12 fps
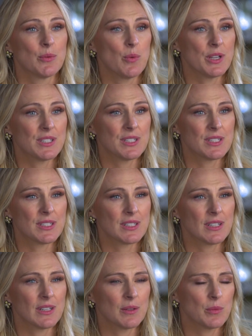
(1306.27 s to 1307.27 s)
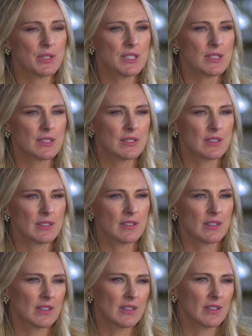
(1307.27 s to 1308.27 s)
What's
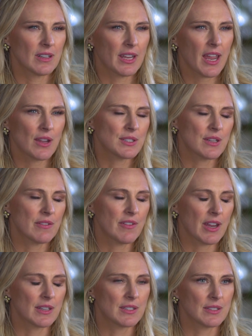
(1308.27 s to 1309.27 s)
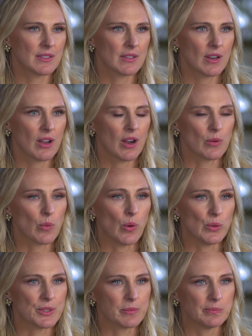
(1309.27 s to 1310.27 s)
like, how does it affect our
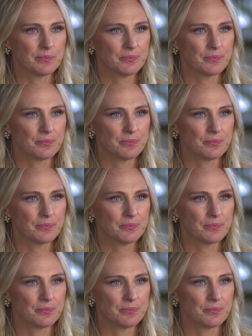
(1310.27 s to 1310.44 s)
roles?